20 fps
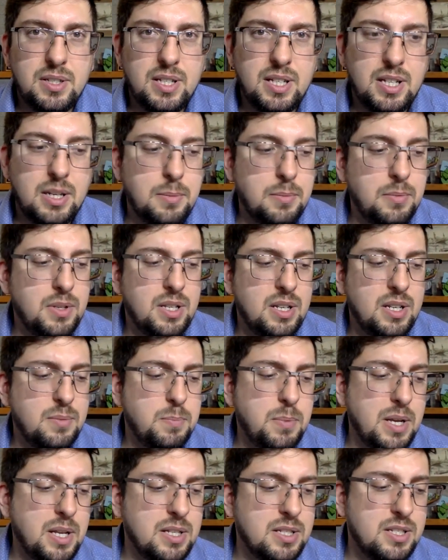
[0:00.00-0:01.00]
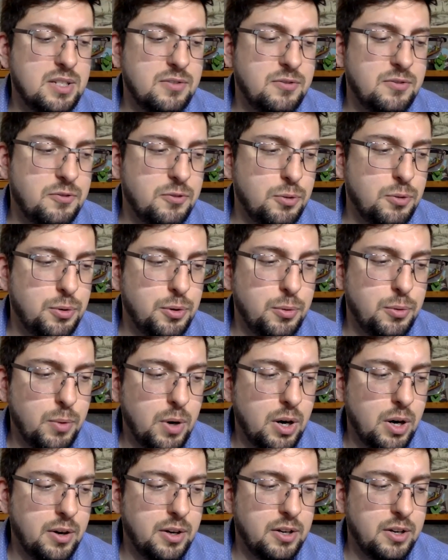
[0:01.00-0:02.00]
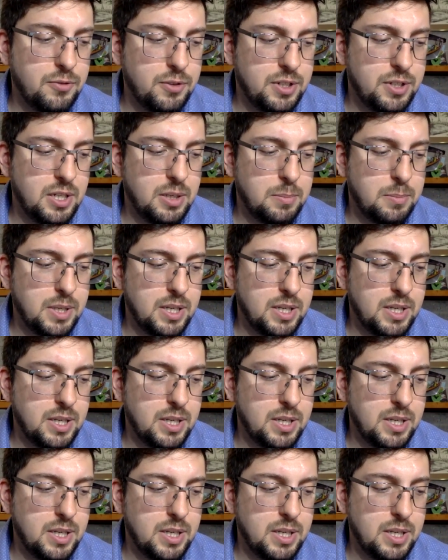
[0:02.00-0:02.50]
and it depends on who you are and everything,